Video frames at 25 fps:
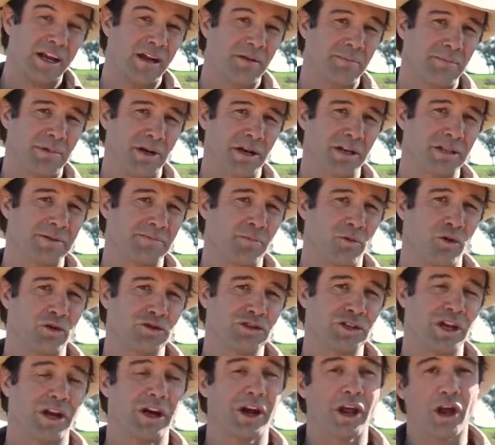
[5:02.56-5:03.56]
but it's more
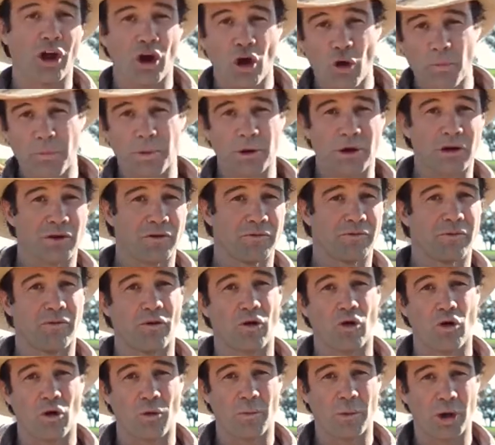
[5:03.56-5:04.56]
so to help it
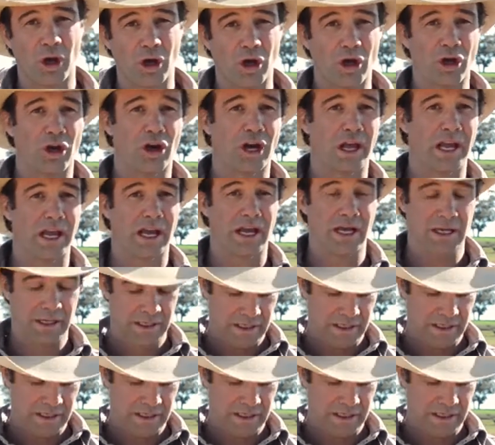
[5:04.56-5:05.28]
conform earlier